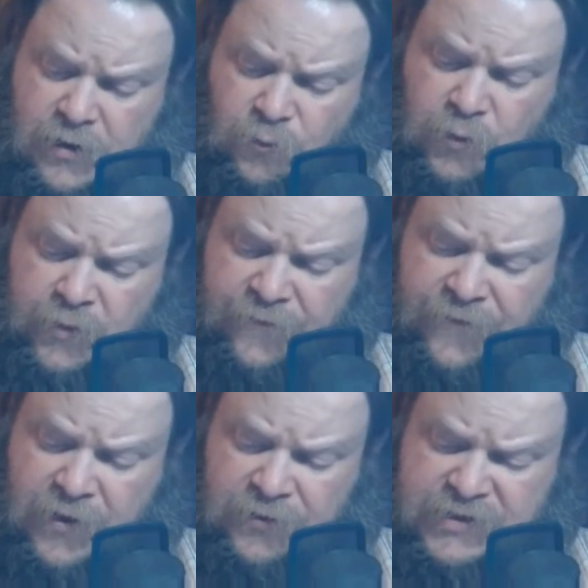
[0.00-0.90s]
When we
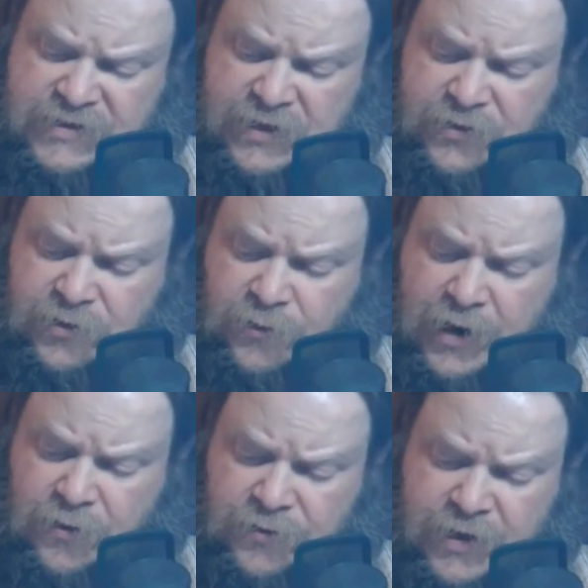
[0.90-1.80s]
fail to see the
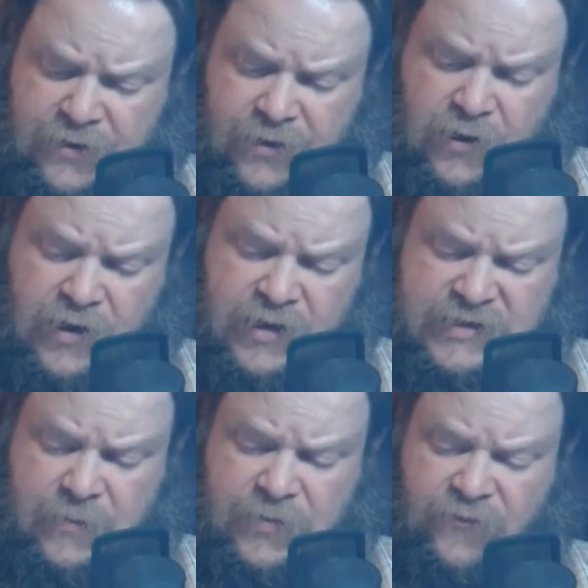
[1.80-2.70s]
ground in the
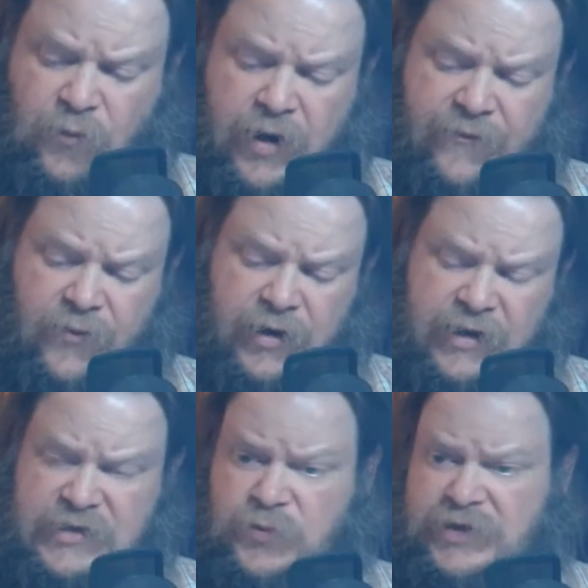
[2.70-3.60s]
concept of whatever it
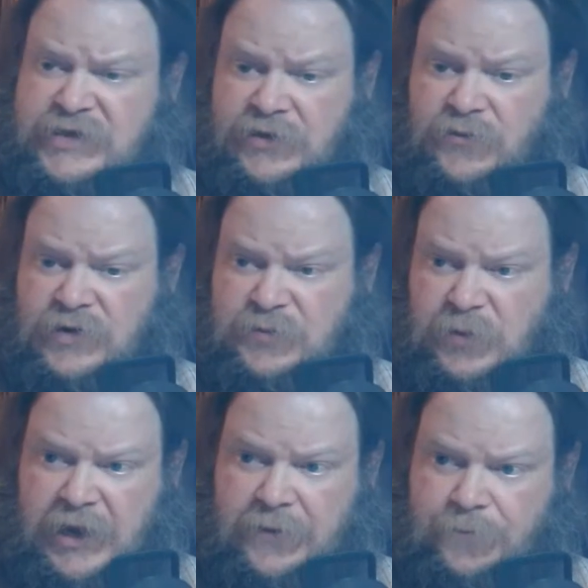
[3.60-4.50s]
is we seek to
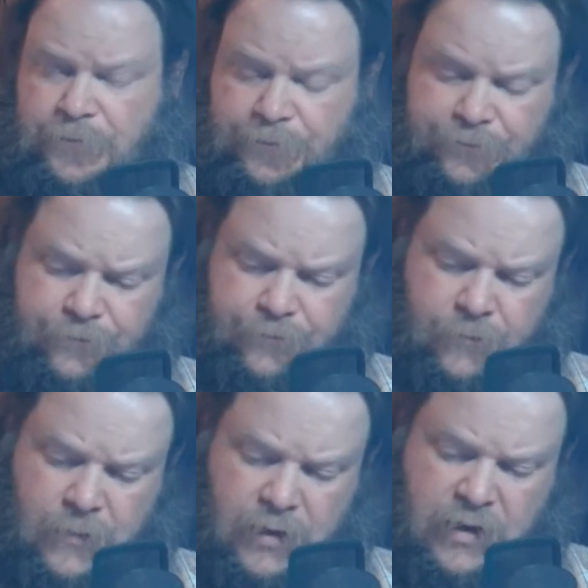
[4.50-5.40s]
explain.
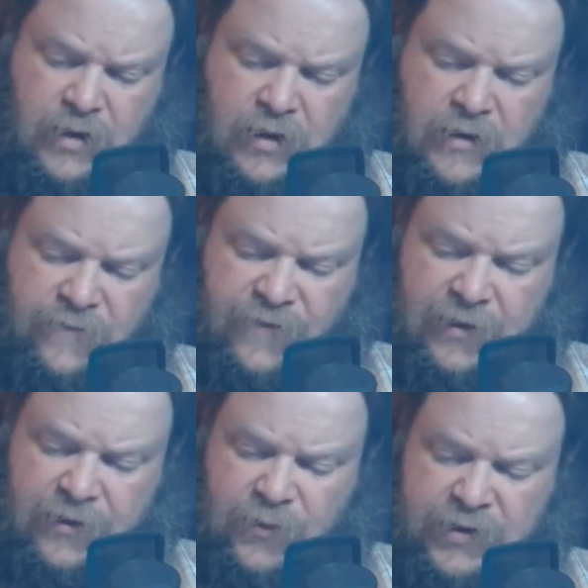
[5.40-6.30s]

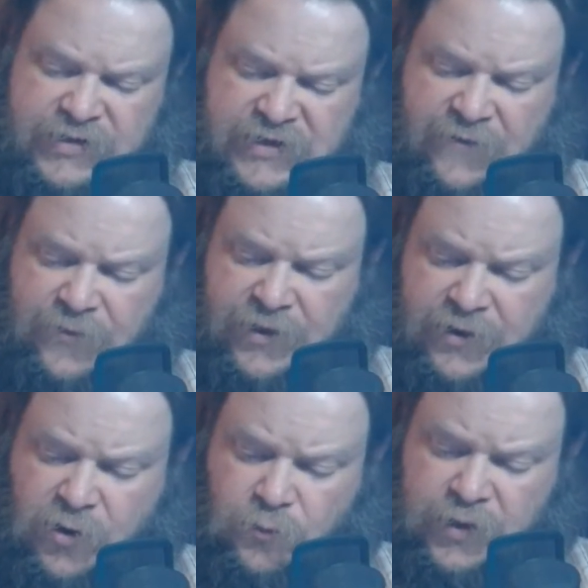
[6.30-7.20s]
Finally, we discover that
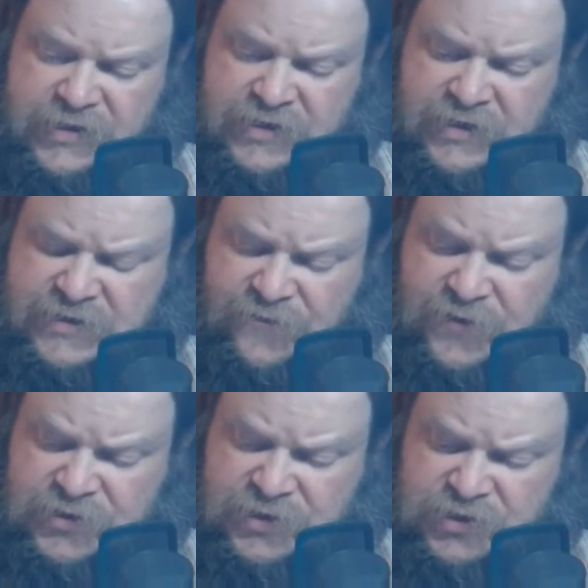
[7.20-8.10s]
no reason is
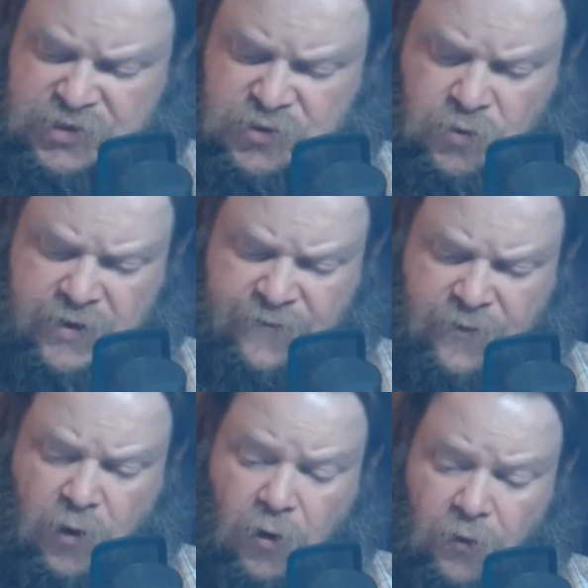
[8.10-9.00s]
sufficient short of
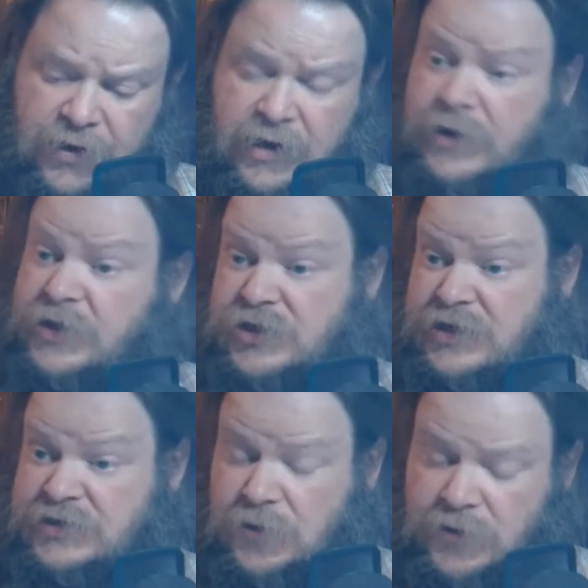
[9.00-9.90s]
all the
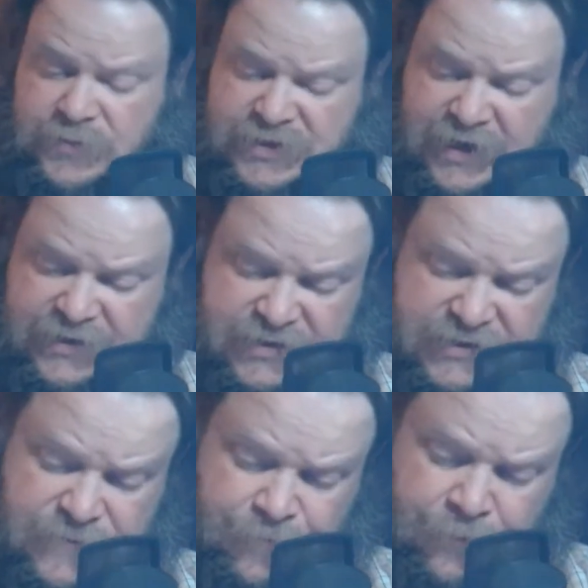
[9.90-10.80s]
conditioning
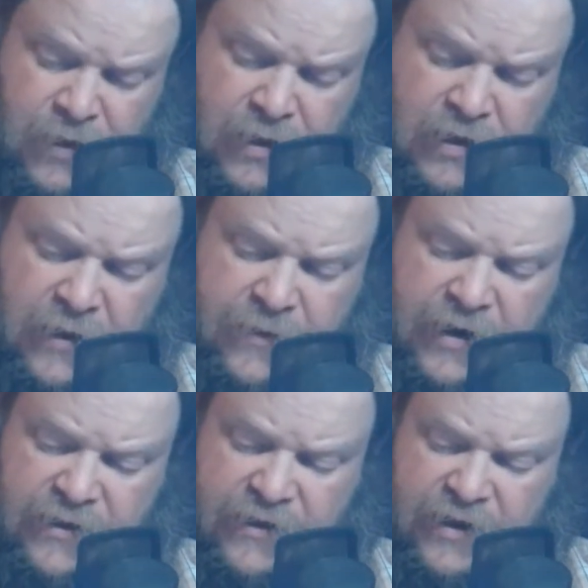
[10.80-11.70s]
circumstances, and
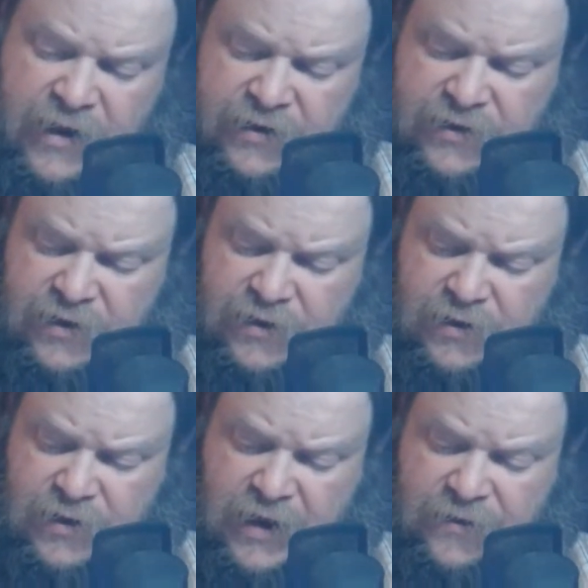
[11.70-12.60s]
that in the end
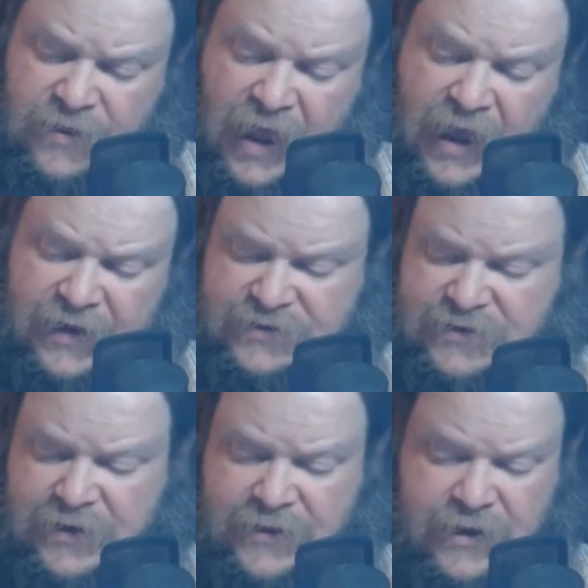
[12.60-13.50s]

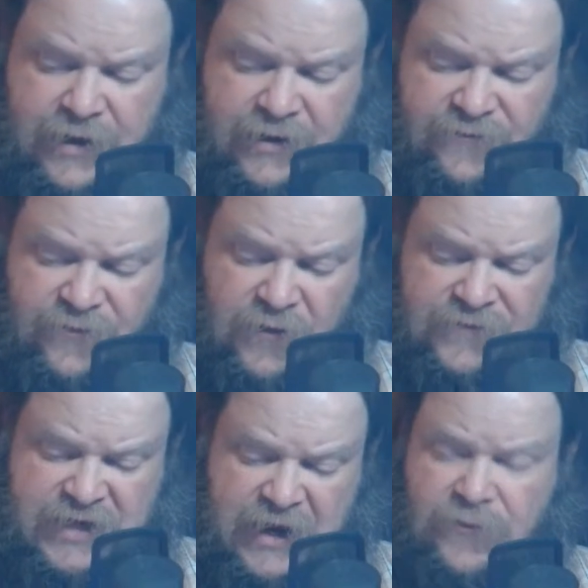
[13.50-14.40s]

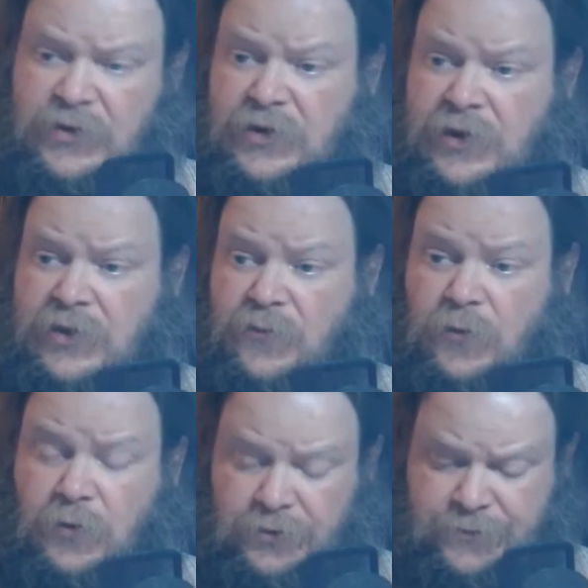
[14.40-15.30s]
involves everything in the
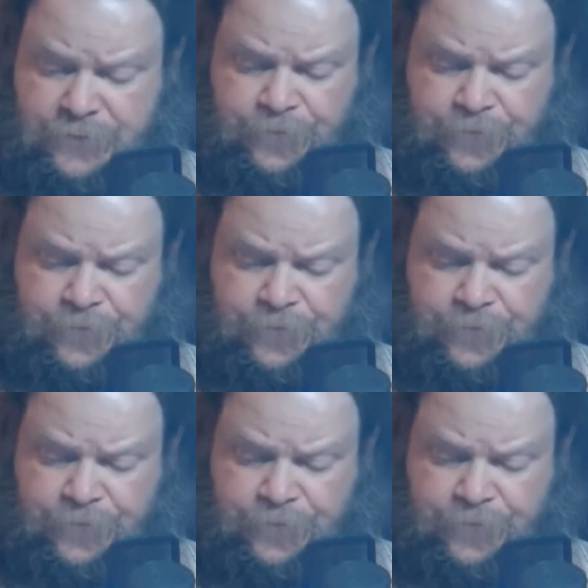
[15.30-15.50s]
world.